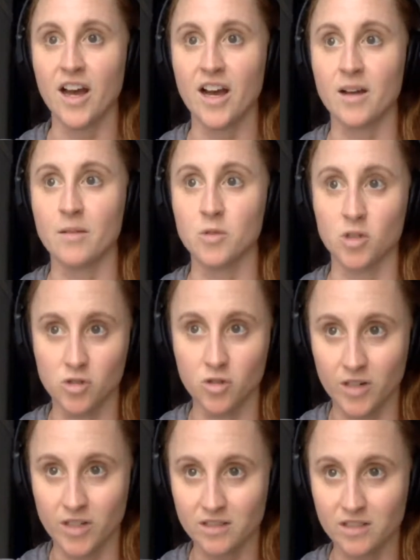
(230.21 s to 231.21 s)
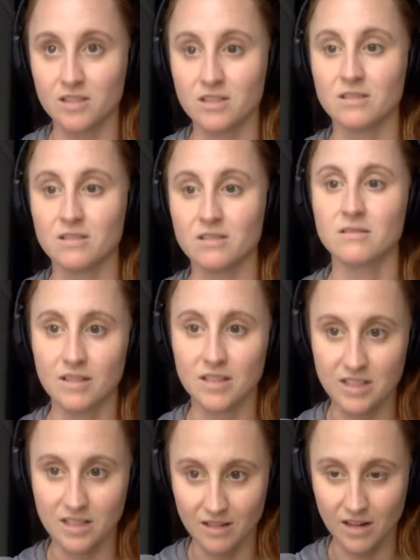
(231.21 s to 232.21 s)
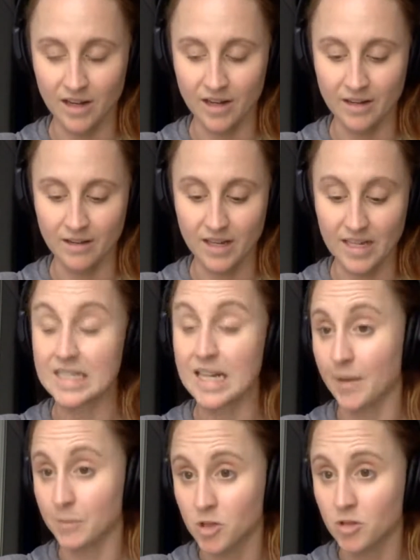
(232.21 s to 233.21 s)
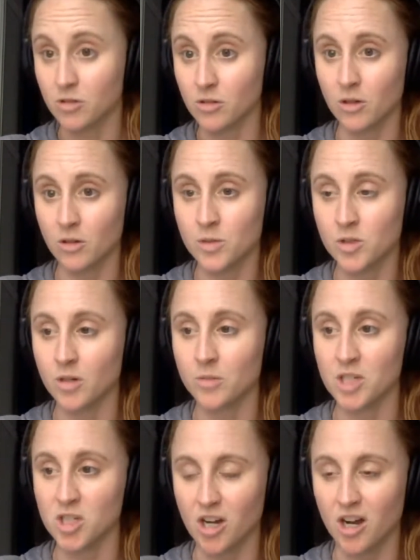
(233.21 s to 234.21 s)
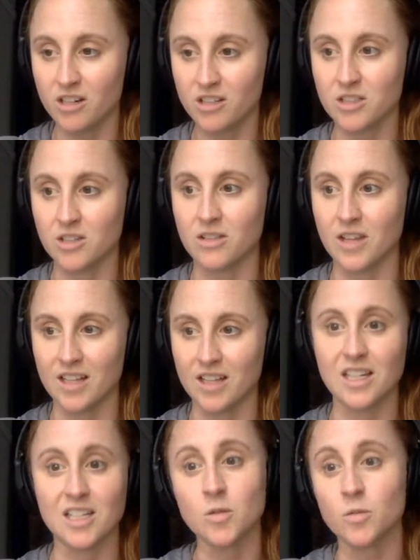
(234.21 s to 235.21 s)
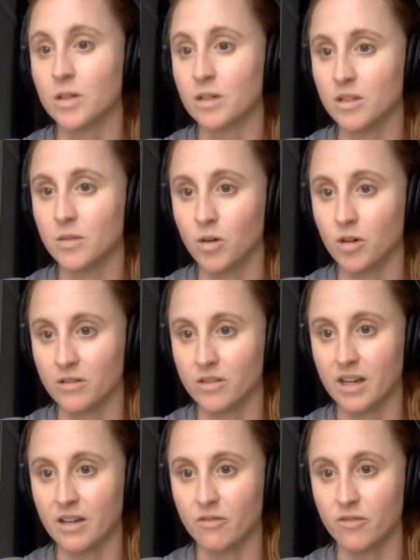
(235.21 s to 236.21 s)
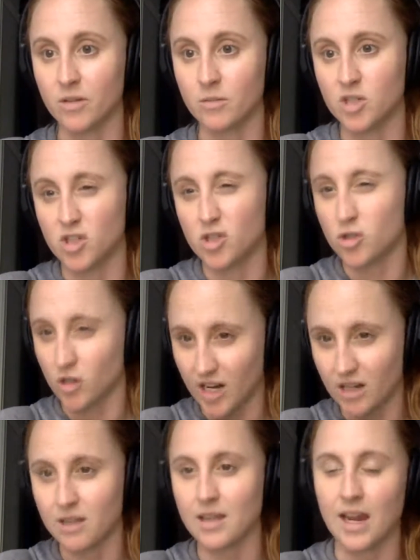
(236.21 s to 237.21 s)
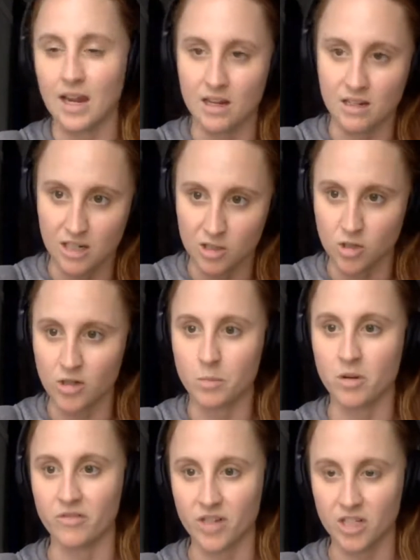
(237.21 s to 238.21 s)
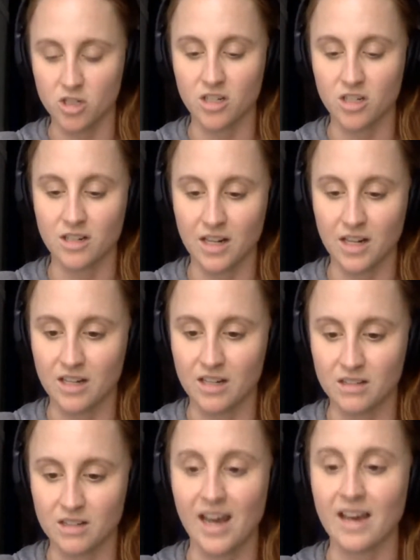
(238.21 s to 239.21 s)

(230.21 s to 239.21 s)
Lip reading: Your joints adapt to absorb the shock. So that's a really important thing from just strength and injury prevention and